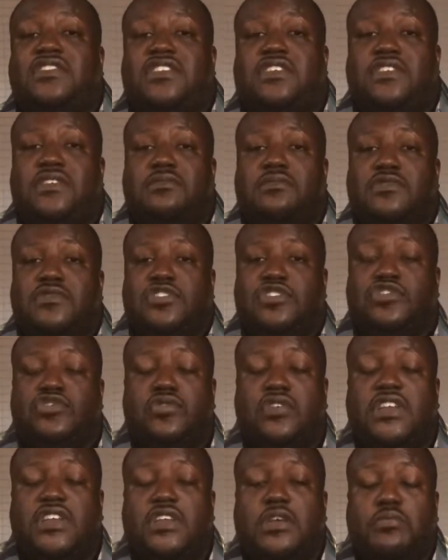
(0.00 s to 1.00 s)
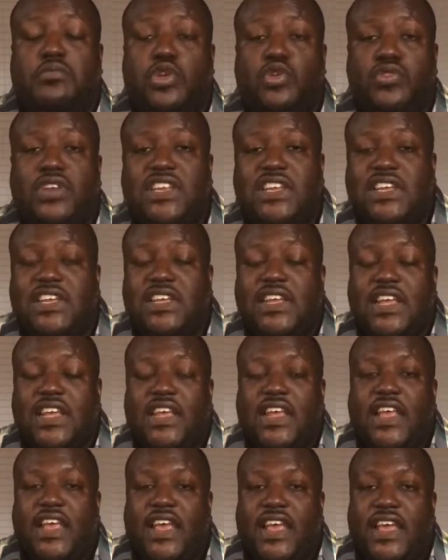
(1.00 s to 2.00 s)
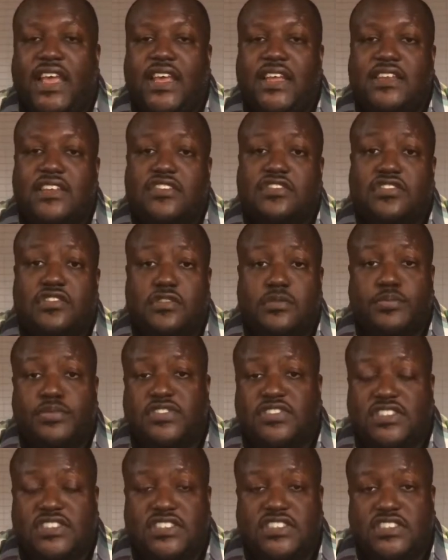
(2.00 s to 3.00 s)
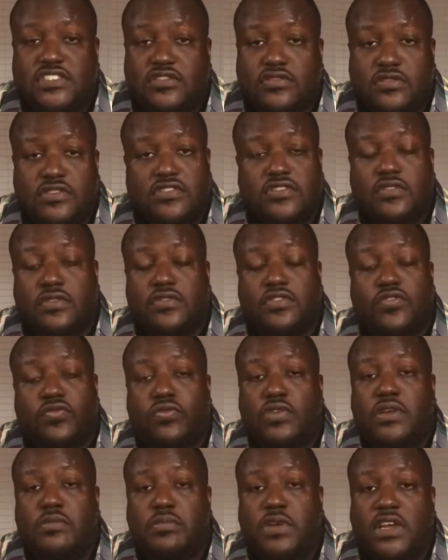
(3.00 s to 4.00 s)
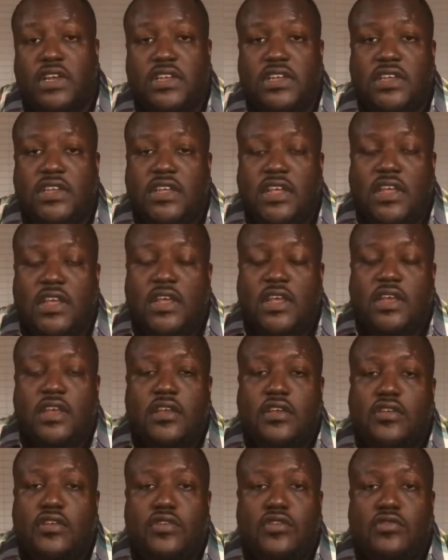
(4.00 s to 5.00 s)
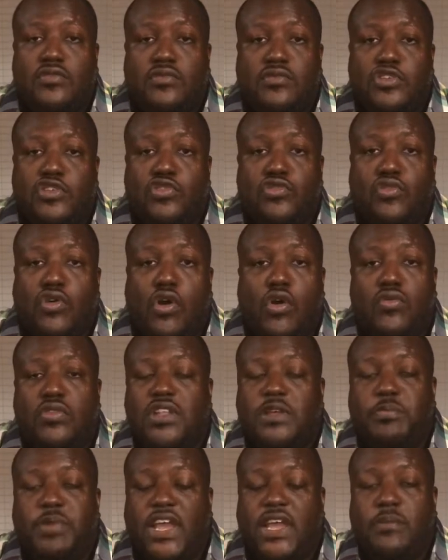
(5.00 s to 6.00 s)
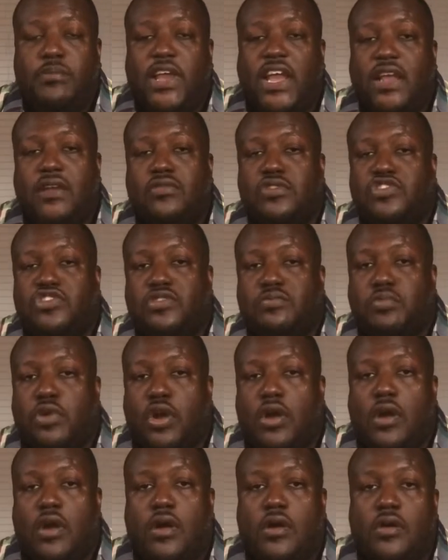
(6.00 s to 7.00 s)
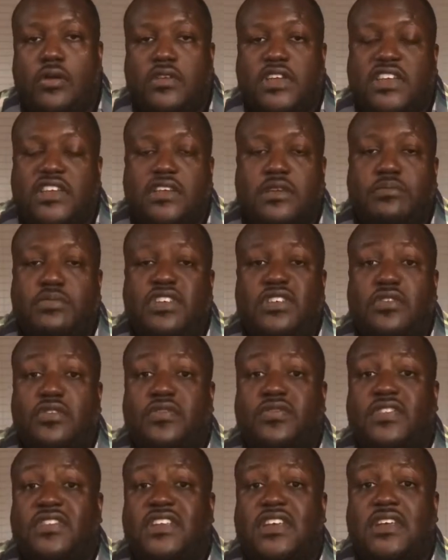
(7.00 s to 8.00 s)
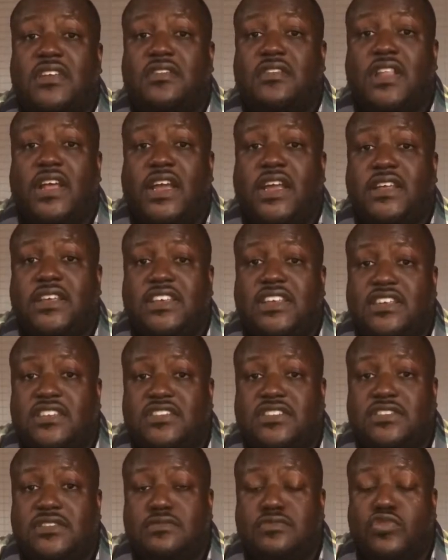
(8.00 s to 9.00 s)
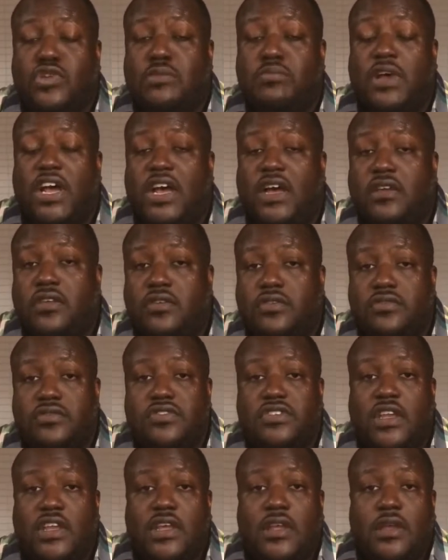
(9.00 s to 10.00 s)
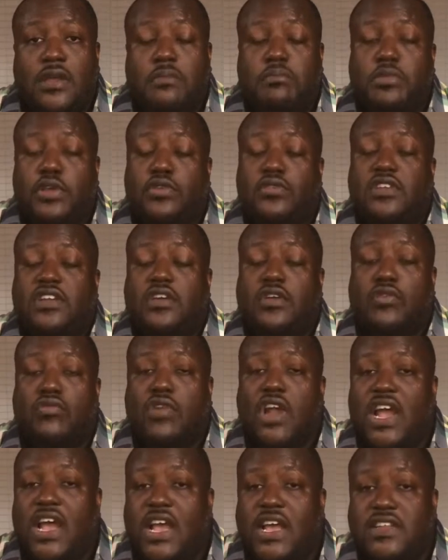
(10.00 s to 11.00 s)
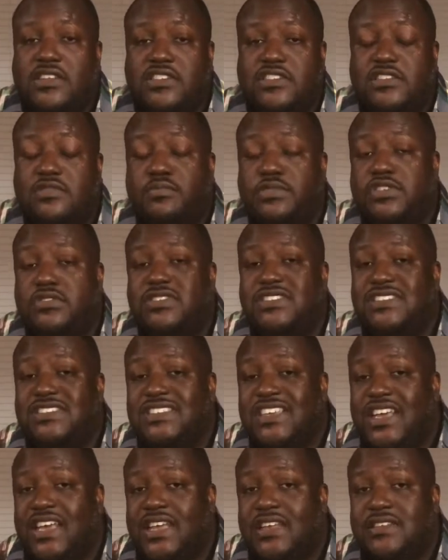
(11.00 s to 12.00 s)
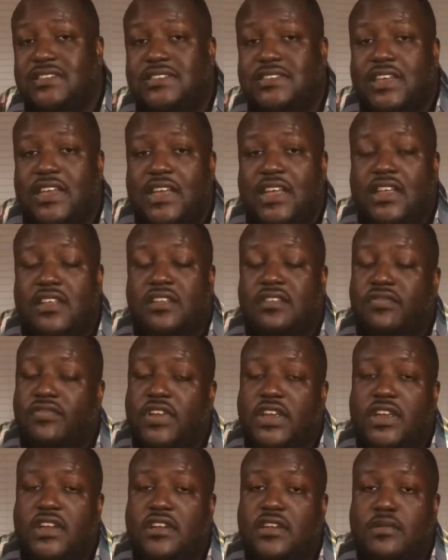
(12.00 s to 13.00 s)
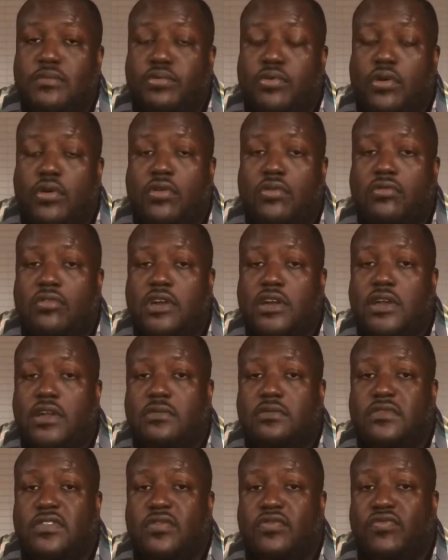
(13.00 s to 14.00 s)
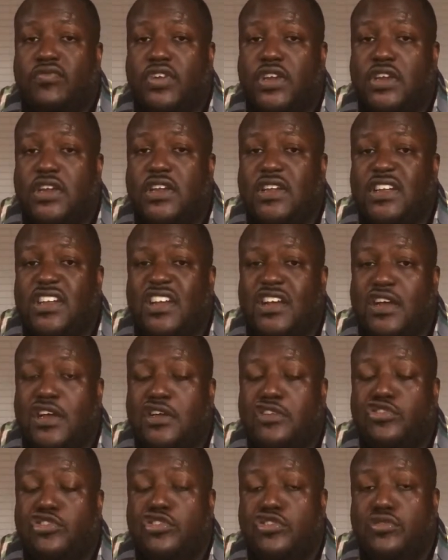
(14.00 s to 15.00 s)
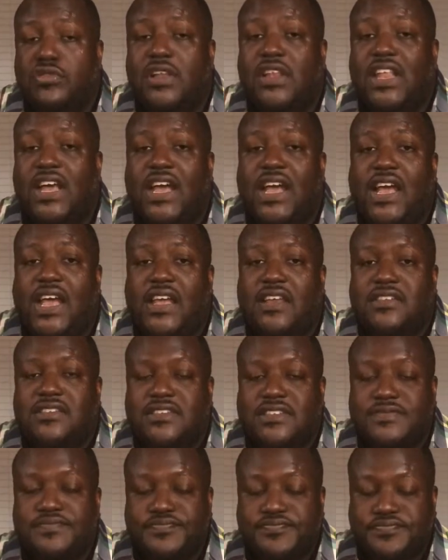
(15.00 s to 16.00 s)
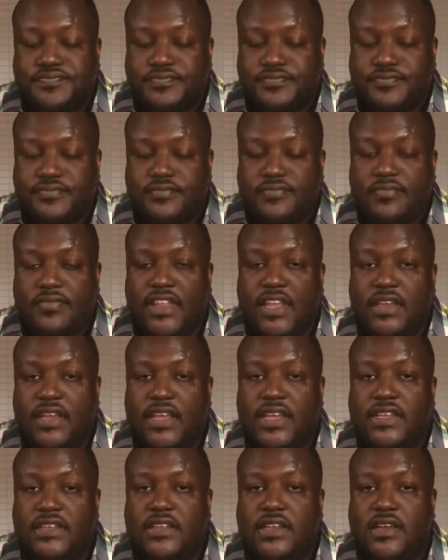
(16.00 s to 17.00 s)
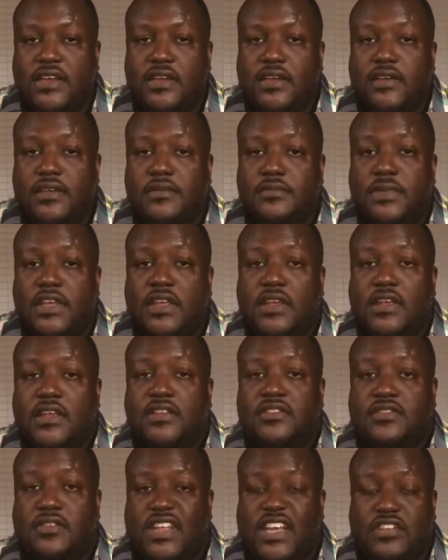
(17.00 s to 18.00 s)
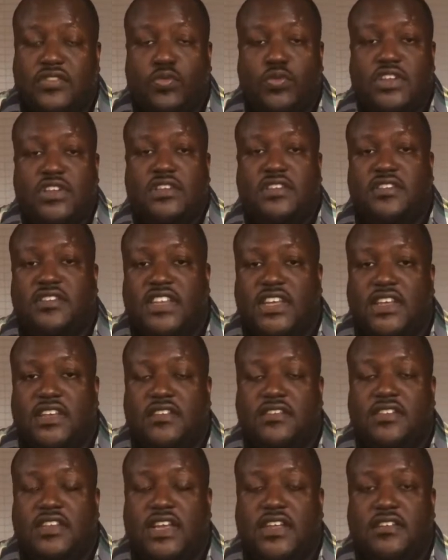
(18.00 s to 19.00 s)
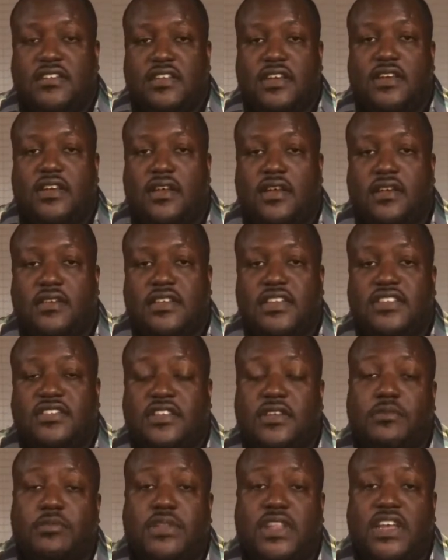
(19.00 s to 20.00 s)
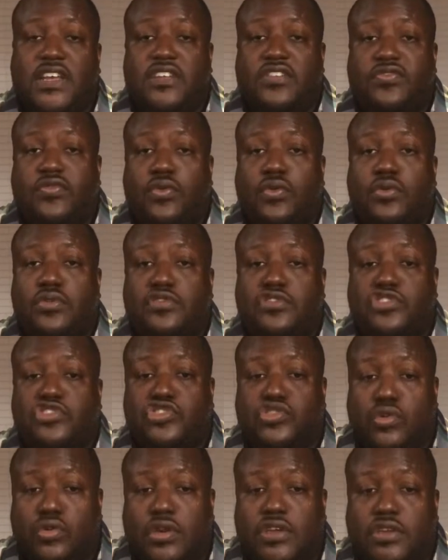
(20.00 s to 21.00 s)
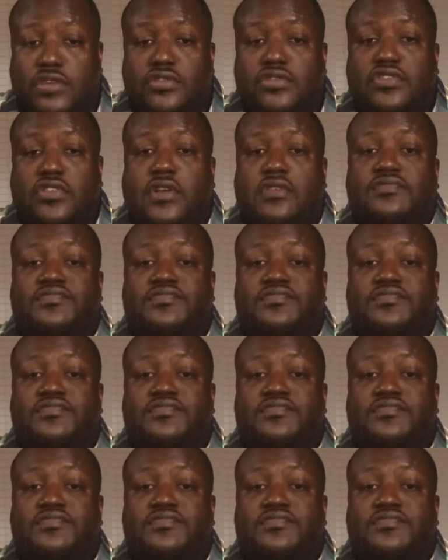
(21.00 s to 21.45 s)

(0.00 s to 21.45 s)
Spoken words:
the Detroit community, and it's 0% interest. So it's free money. You only pay back what you borrow. It can be used for things like kitchen remodels, building garages, building decks. It's very good programs, very underutilized. And so that's one of the things that is in place for Detroiters.